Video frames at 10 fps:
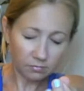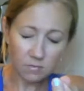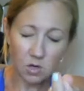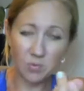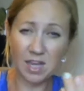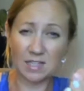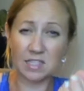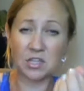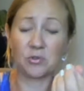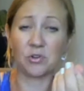
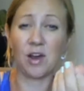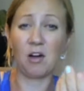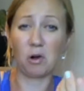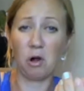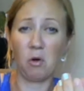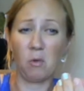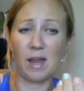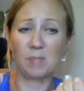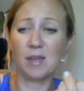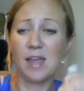acetone or alcohol
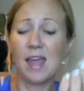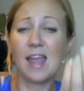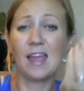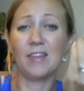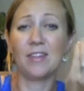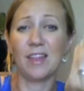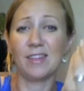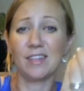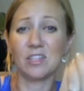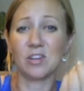wipe and then
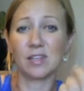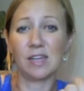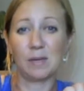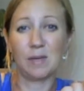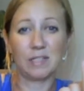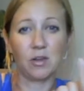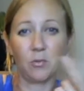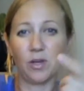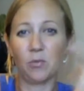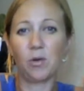the strengthening base coat.
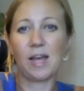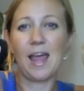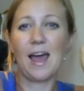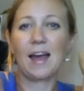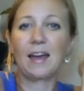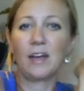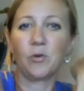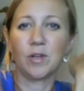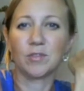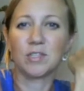We don't want to add any
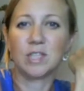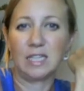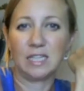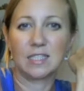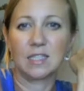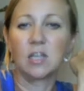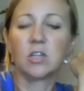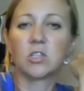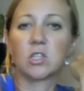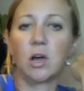oils to this.
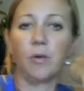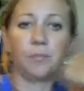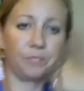So,